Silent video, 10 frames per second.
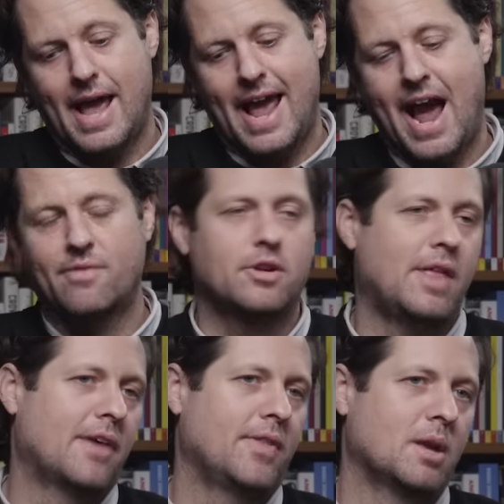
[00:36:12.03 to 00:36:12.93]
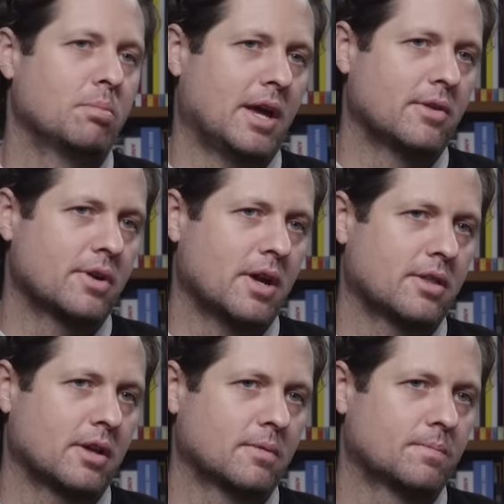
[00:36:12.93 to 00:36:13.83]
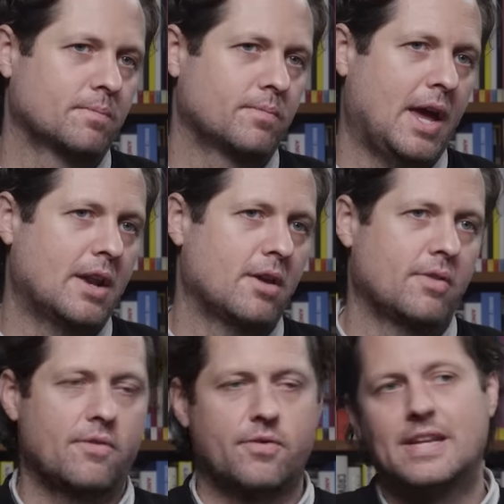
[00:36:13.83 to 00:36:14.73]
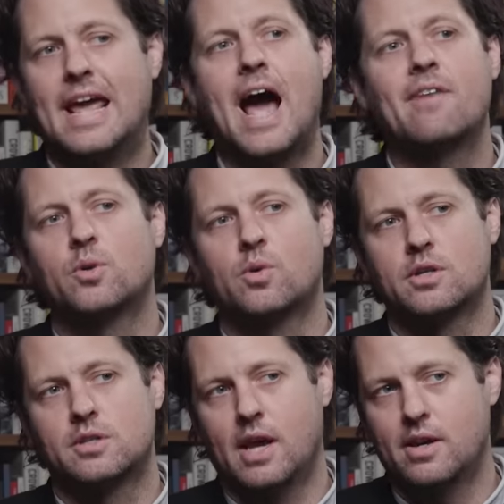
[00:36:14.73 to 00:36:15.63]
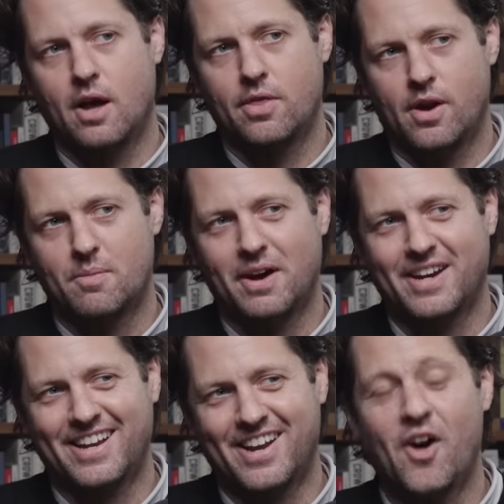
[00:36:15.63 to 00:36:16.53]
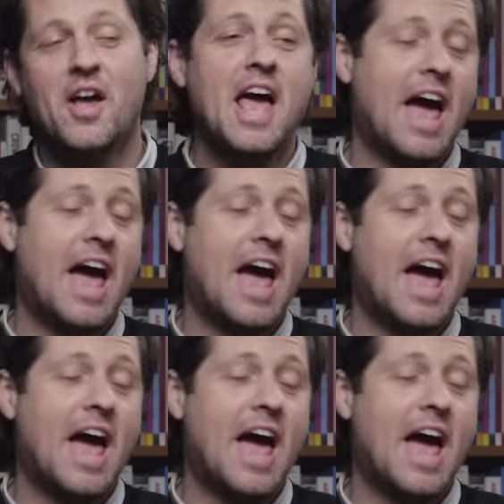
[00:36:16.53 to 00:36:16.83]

After that, they had planned for nothing. They had the day afterwards, they had not thought about it at all.